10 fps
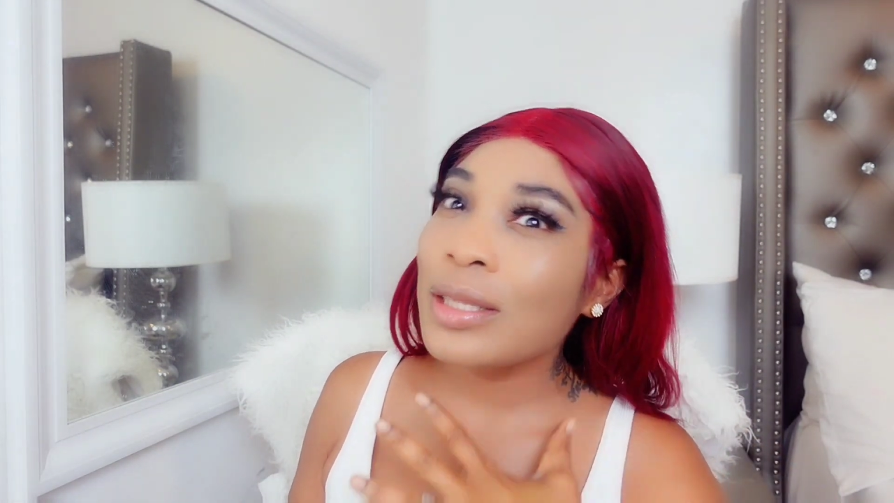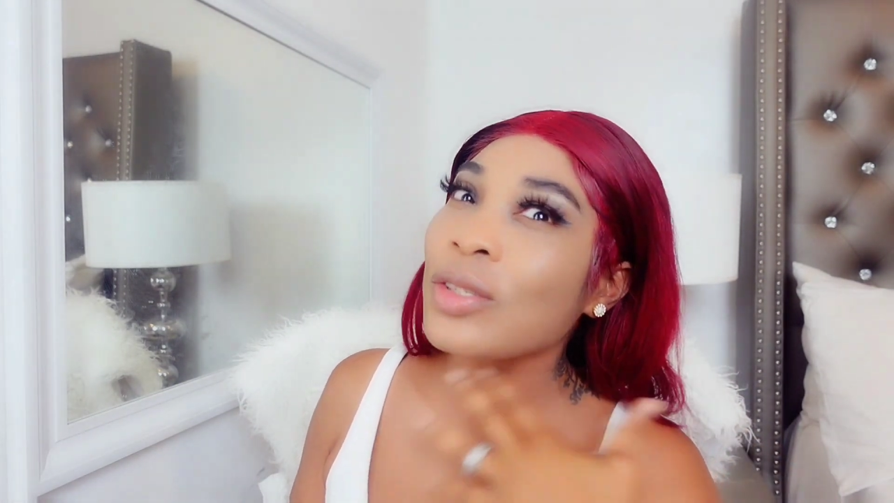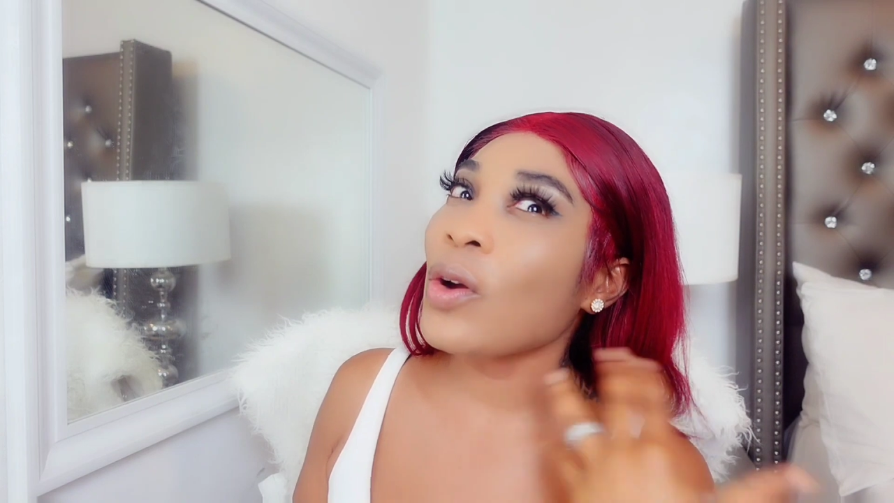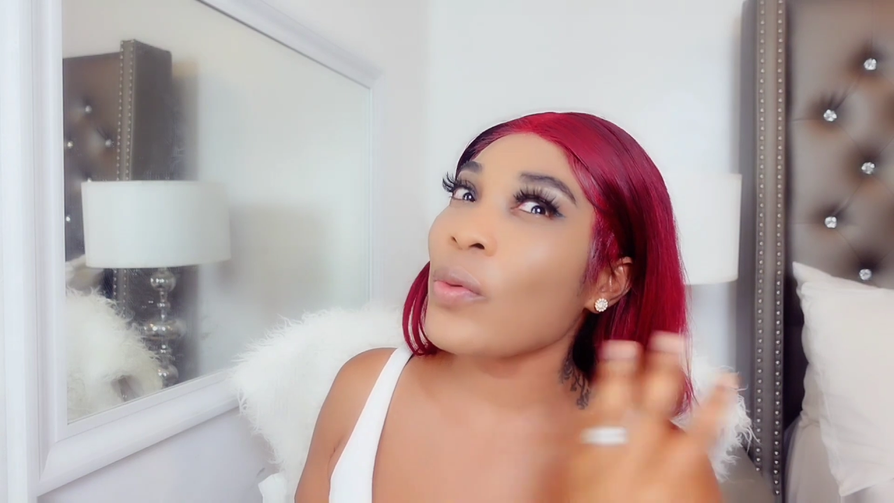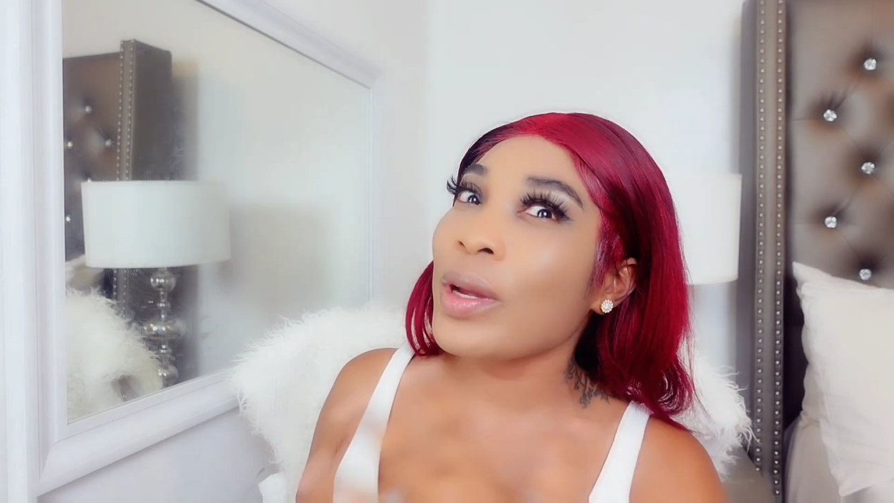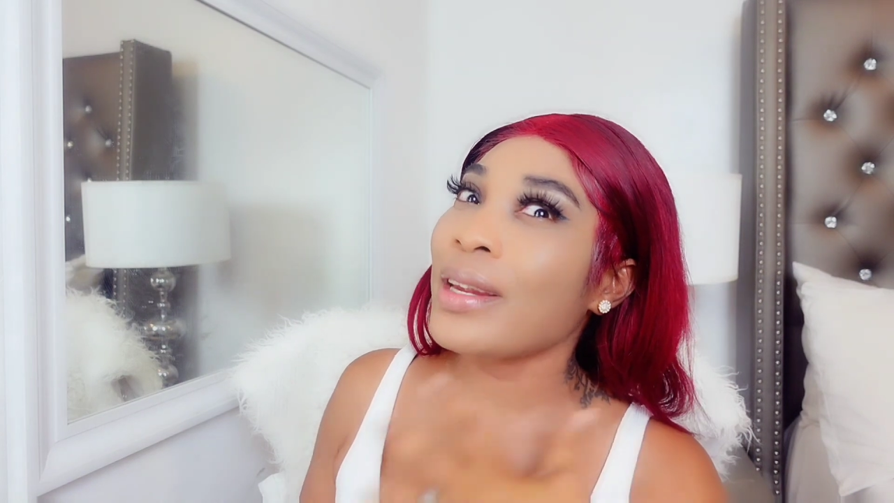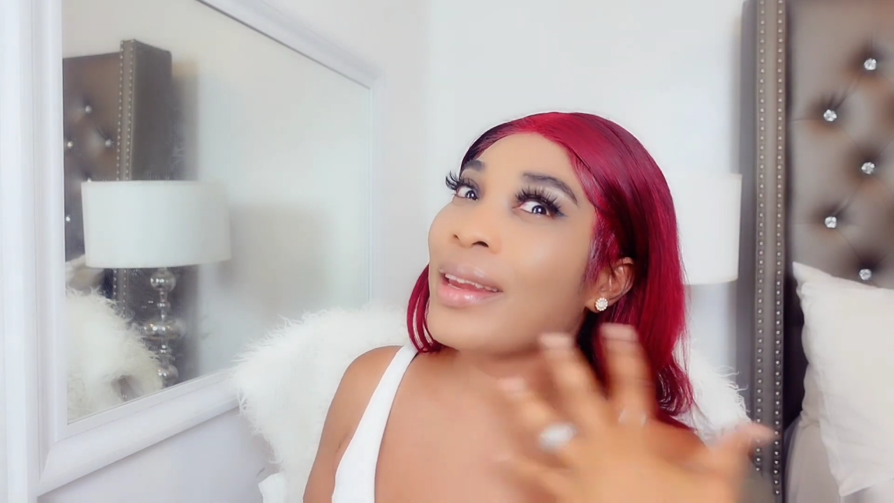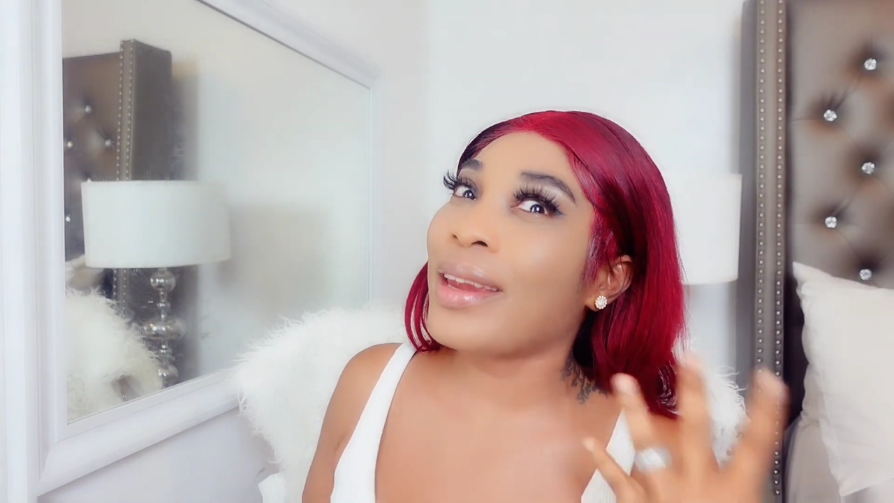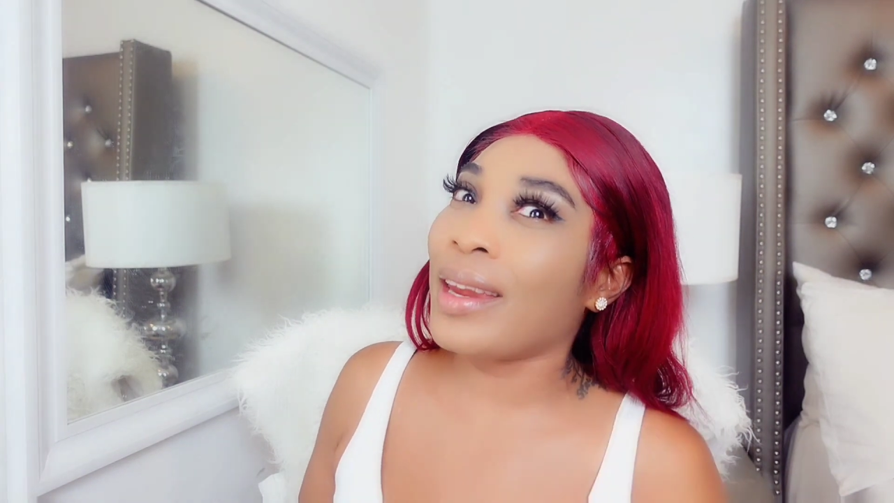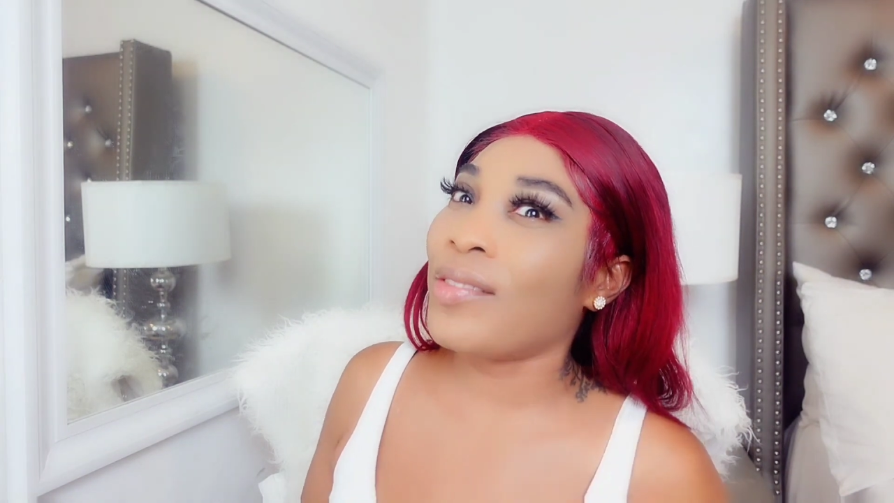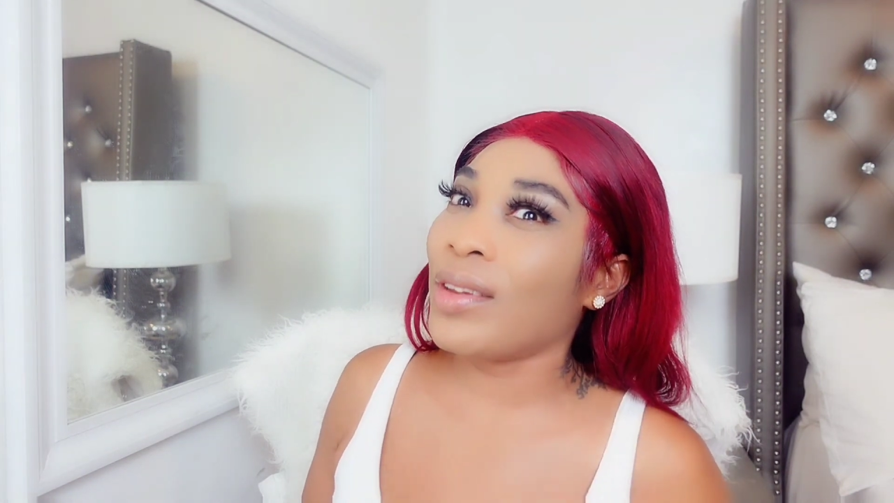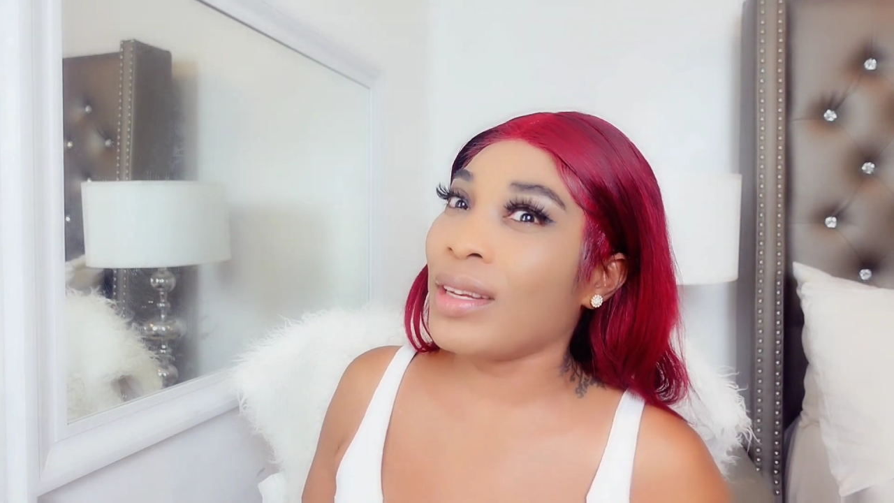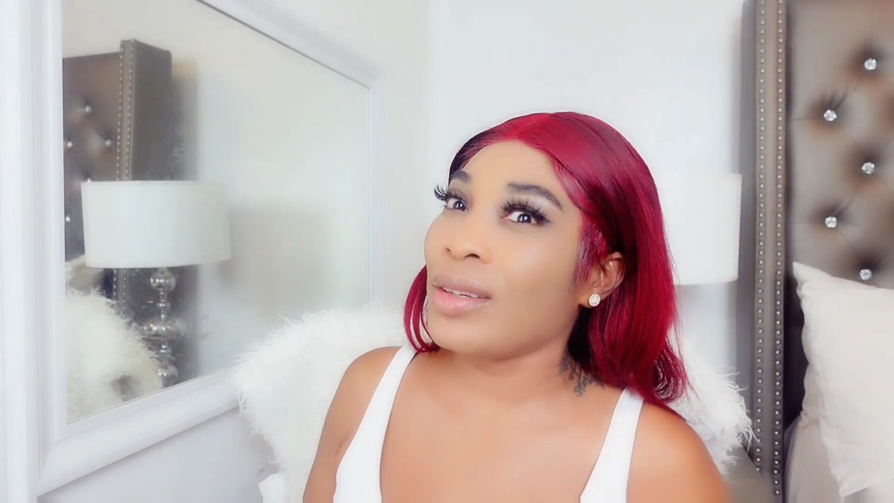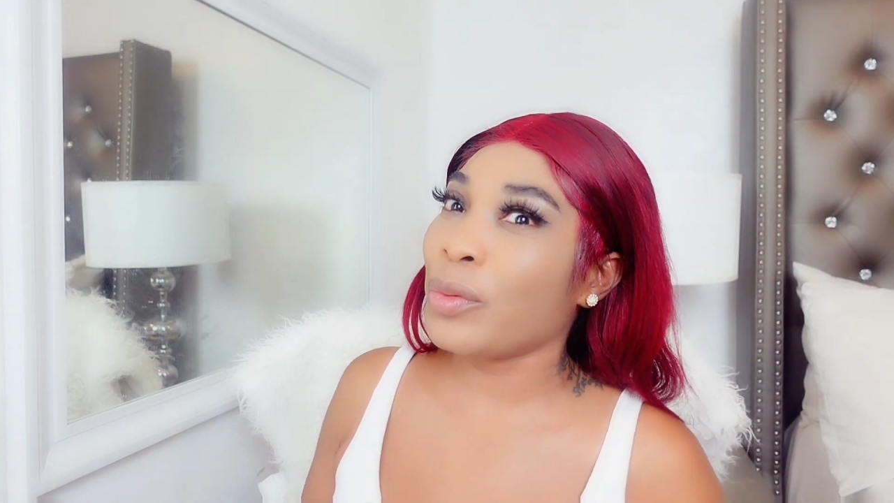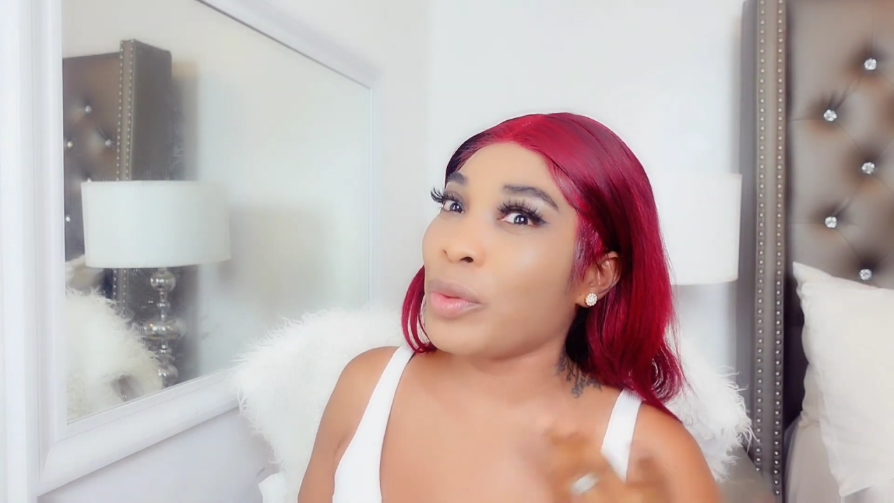is already
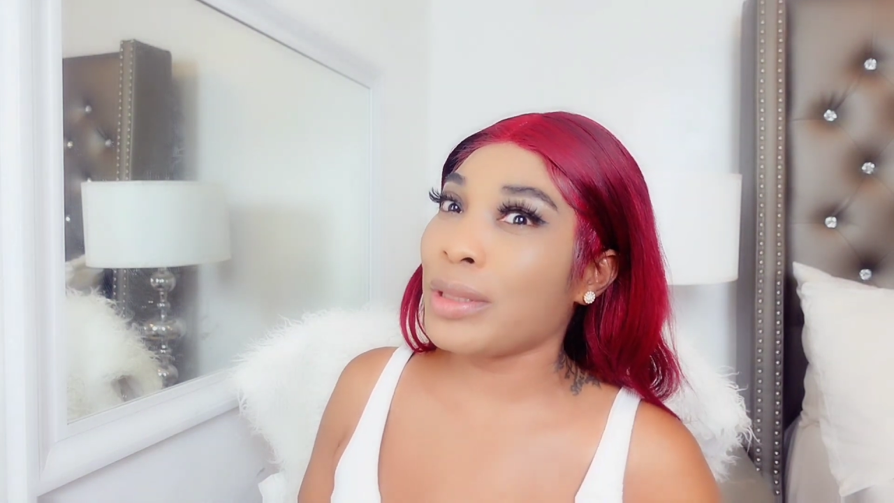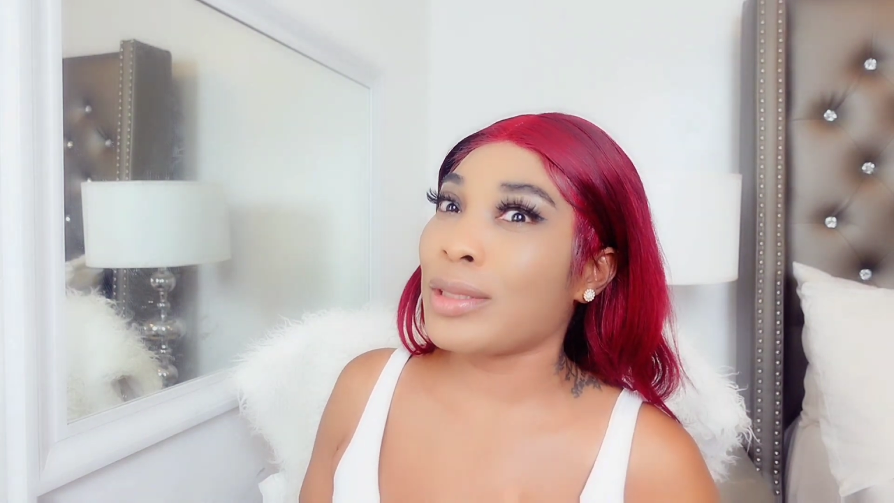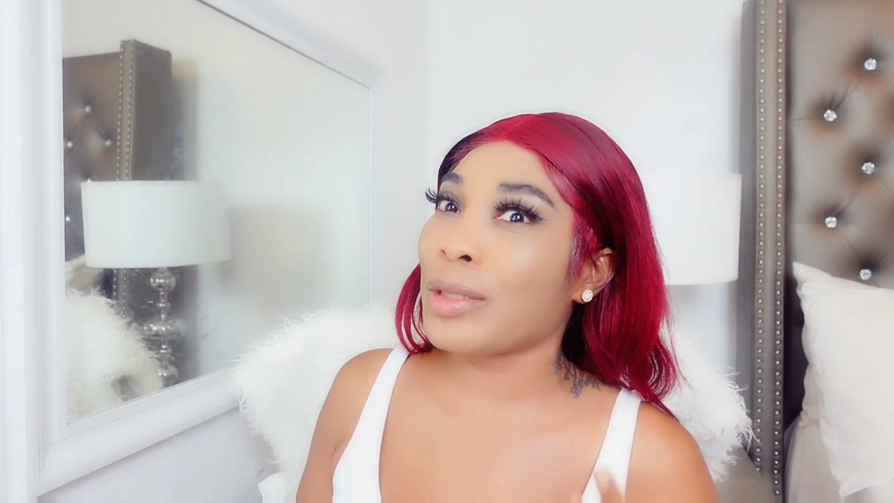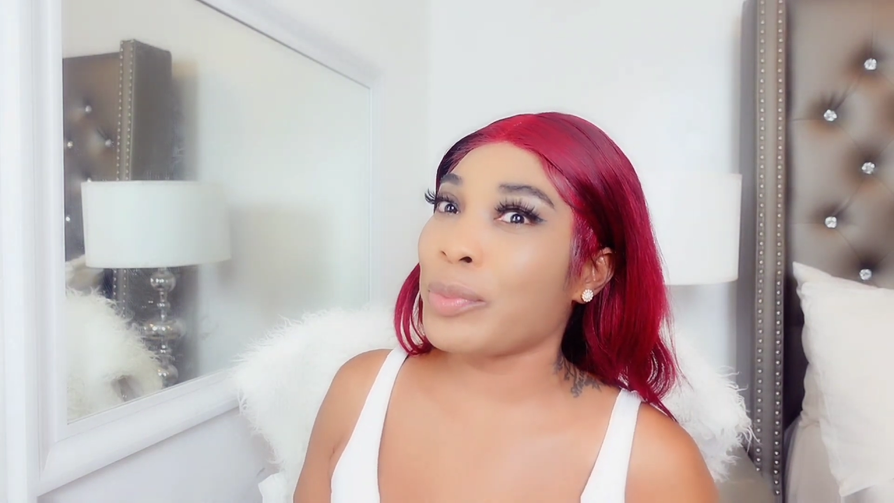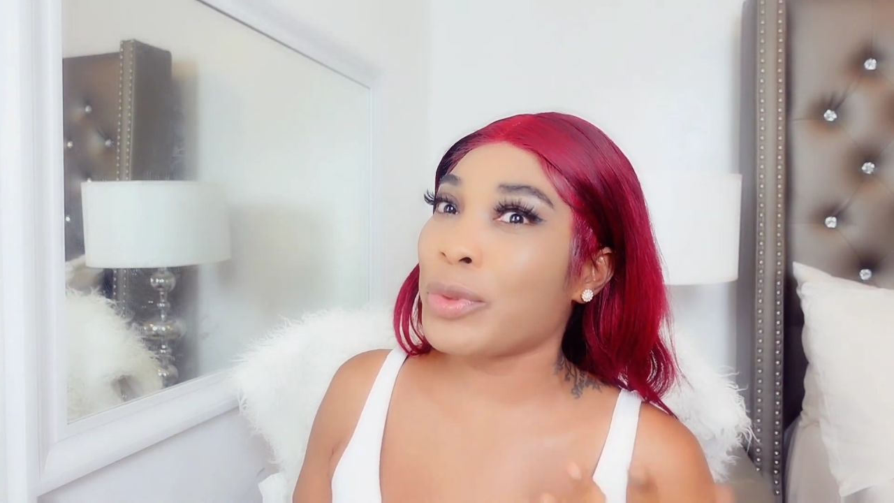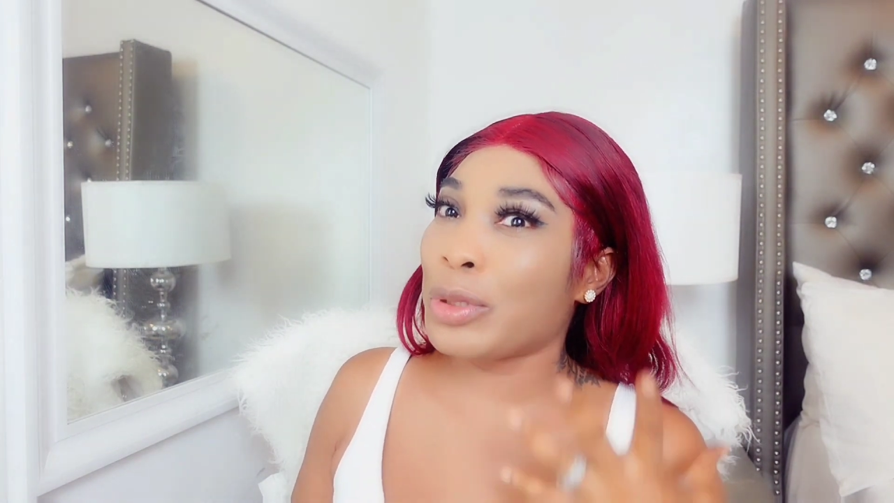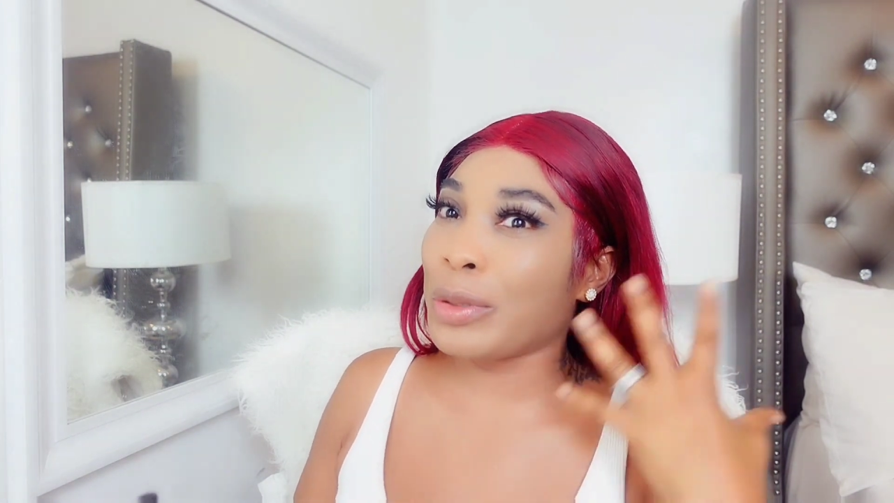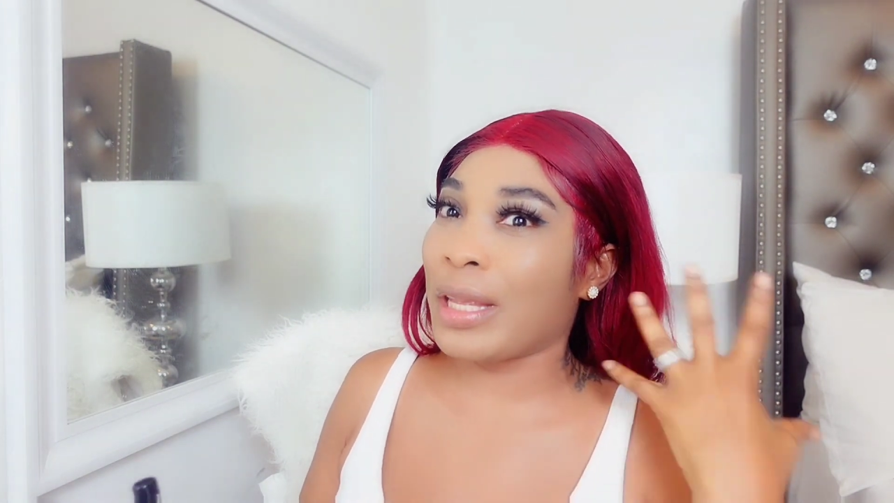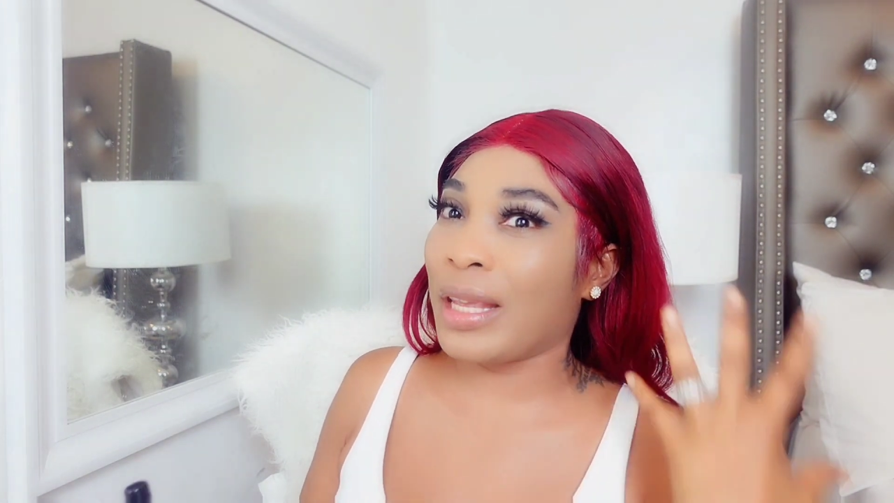giving what it's supposed to